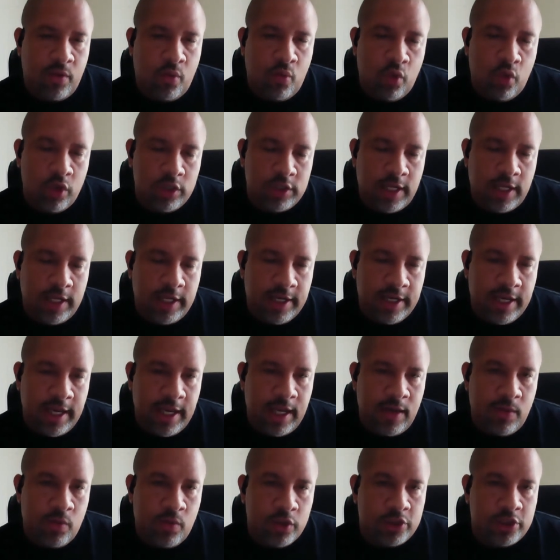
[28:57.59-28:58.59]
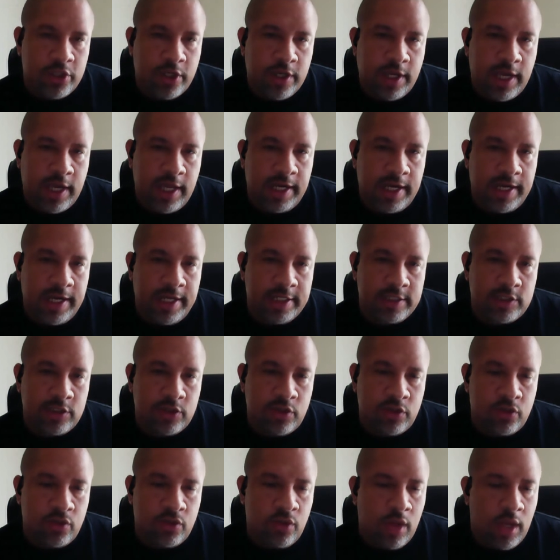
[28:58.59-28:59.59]
what you're getting
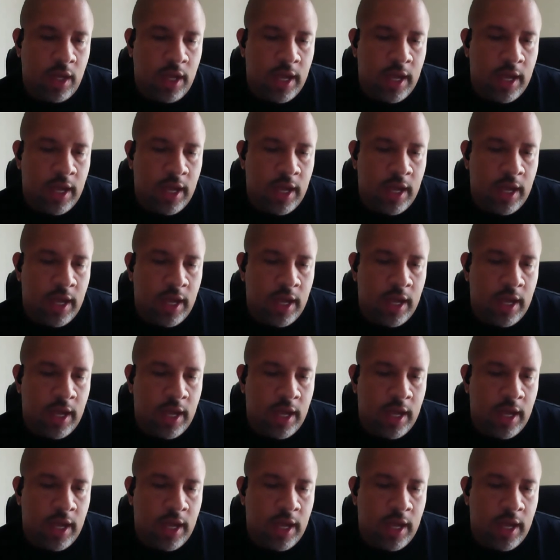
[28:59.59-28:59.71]
into.